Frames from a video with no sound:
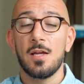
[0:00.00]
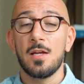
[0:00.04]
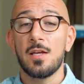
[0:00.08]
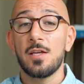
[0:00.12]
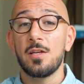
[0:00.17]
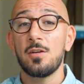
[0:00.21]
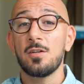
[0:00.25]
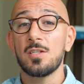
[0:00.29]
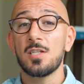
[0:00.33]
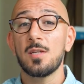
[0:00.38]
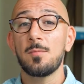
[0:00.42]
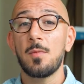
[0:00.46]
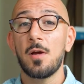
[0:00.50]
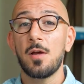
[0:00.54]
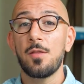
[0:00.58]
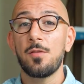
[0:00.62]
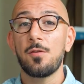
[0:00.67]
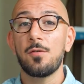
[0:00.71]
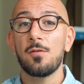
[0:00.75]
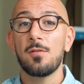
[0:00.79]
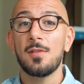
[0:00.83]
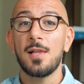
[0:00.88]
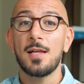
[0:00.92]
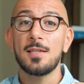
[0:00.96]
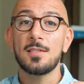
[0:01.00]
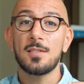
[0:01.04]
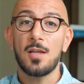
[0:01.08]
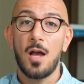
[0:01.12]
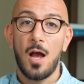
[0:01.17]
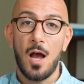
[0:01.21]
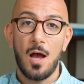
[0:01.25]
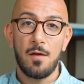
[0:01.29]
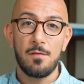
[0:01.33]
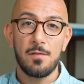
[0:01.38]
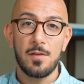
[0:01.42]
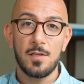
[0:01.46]
Here's some other less
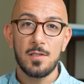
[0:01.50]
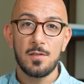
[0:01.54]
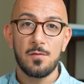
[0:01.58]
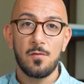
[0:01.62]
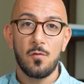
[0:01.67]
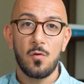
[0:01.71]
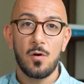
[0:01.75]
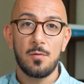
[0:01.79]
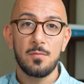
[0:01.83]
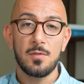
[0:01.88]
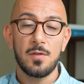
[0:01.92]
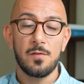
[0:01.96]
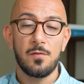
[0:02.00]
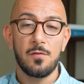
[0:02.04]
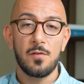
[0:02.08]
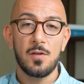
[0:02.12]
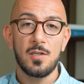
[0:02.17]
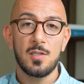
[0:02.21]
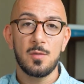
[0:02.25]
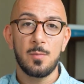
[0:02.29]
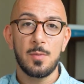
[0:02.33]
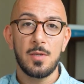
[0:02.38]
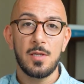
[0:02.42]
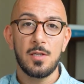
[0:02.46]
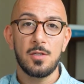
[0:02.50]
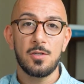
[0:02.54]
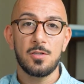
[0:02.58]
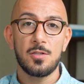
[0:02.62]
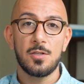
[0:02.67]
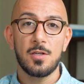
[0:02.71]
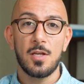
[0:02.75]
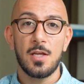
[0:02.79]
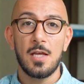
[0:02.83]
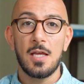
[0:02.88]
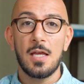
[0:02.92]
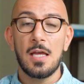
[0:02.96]
obvious forms of free
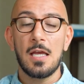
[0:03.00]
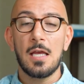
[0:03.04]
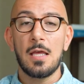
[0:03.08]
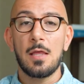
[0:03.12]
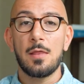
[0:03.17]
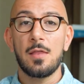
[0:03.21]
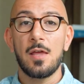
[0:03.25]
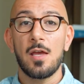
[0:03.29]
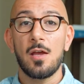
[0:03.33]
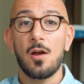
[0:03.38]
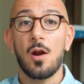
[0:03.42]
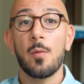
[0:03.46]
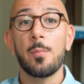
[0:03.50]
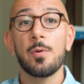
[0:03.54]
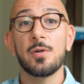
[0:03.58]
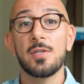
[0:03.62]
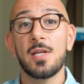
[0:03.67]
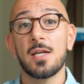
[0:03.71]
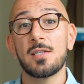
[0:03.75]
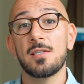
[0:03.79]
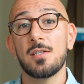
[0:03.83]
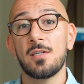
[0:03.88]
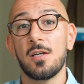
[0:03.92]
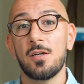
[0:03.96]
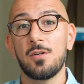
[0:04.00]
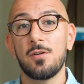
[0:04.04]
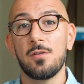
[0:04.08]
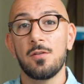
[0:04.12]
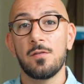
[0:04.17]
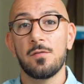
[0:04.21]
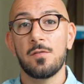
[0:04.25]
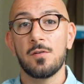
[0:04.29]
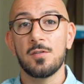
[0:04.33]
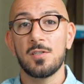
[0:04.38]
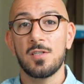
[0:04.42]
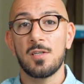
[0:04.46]
speech that are protected under the
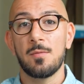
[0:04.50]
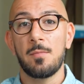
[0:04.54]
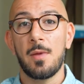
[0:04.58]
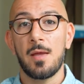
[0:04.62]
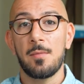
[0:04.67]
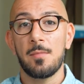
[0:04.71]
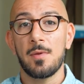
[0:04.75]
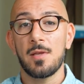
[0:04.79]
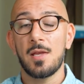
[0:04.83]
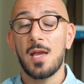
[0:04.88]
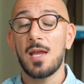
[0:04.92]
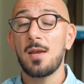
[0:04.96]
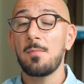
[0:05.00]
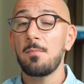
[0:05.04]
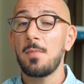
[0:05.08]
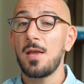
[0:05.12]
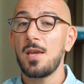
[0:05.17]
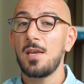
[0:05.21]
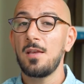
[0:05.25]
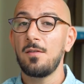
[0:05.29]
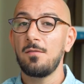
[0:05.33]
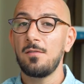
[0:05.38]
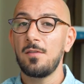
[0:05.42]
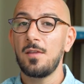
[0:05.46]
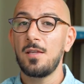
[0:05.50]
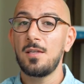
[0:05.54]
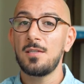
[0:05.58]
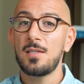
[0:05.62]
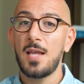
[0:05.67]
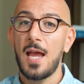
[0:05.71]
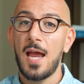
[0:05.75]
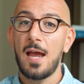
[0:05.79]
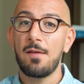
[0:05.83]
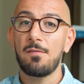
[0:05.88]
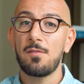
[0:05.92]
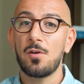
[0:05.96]
First Amendment, and many of these
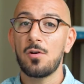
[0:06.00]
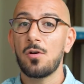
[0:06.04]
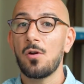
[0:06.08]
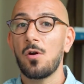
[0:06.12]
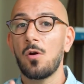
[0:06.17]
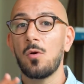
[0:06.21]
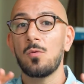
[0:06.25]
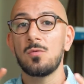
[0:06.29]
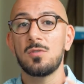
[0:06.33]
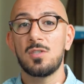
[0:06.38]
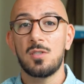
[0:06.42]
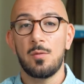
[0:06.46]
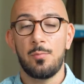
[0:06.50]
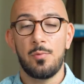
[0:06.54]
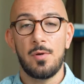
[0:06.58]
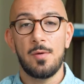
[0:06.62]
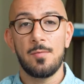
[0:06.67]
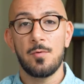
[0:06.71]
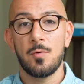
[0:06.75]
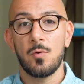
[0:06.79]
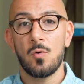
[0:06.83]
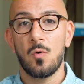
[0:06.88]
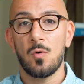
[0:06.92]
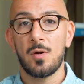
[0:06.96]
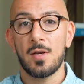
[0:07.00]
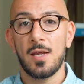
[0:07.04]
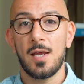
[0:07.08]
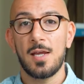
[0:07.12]
have their own Supreme Court